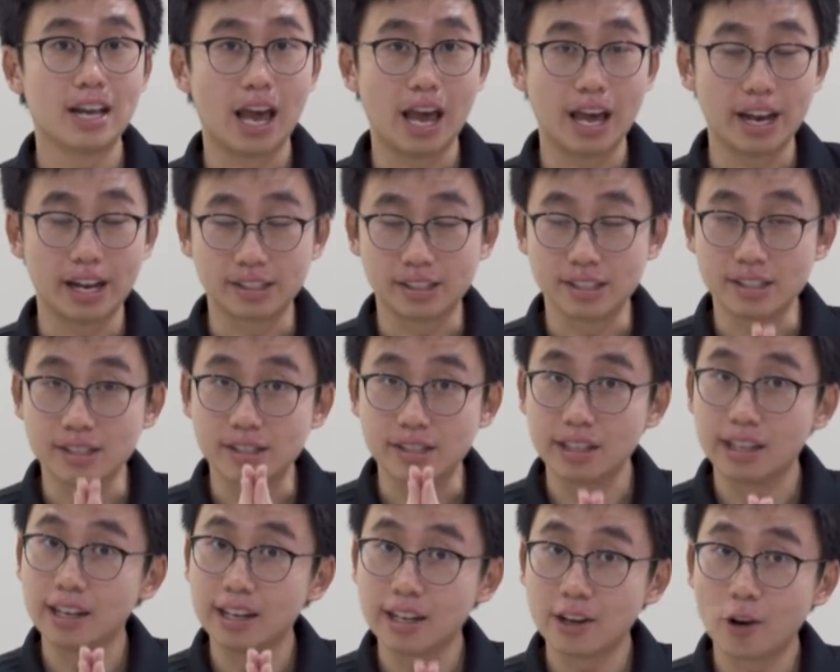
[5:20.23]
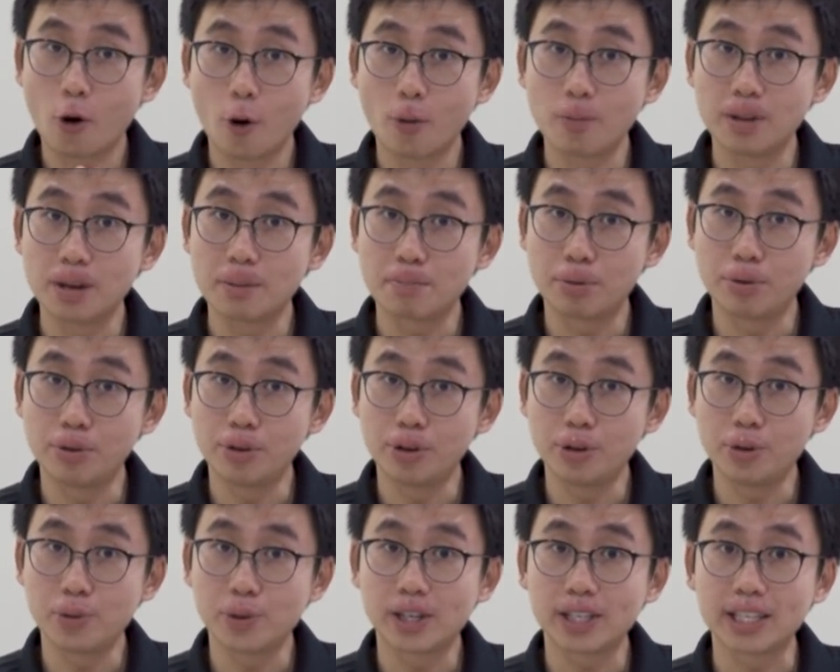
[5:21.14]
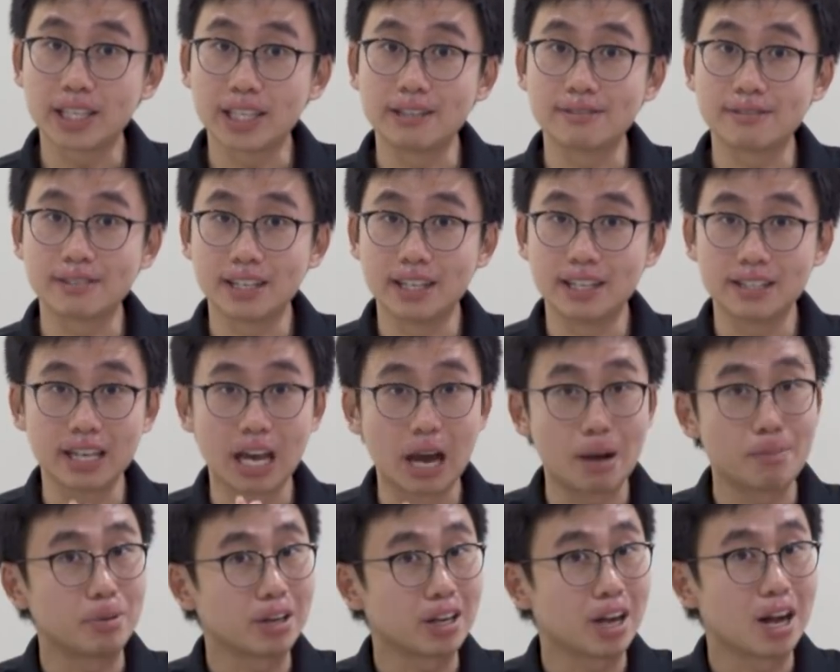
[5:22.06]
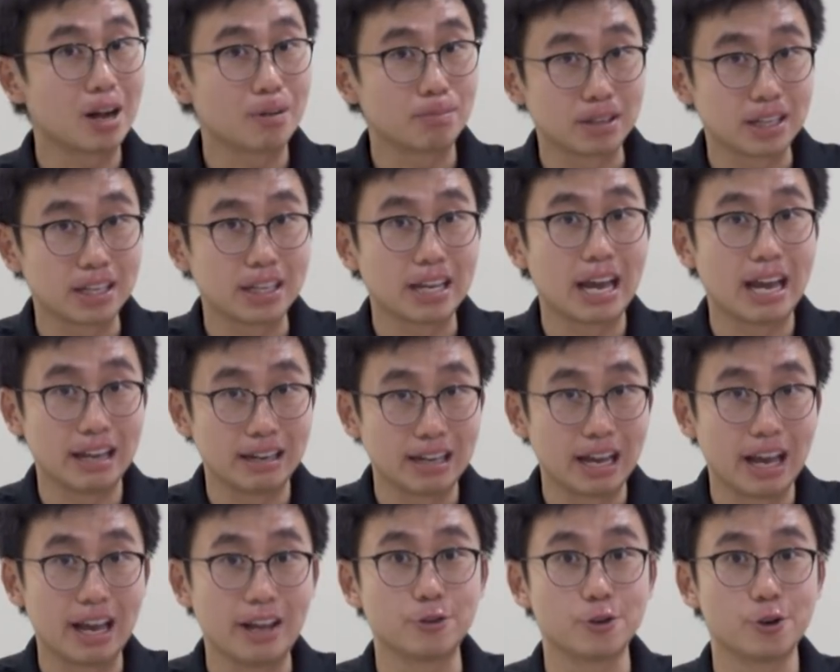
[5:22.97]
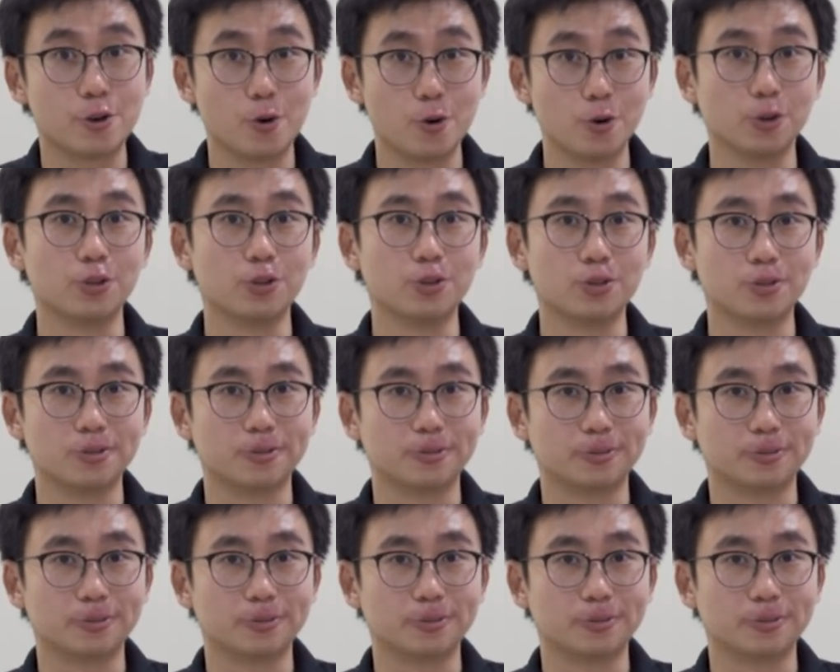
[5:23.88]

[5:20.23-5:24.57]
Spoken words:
and I sincerely hope that Perodua gives us Apple CarPlay and Android Auto.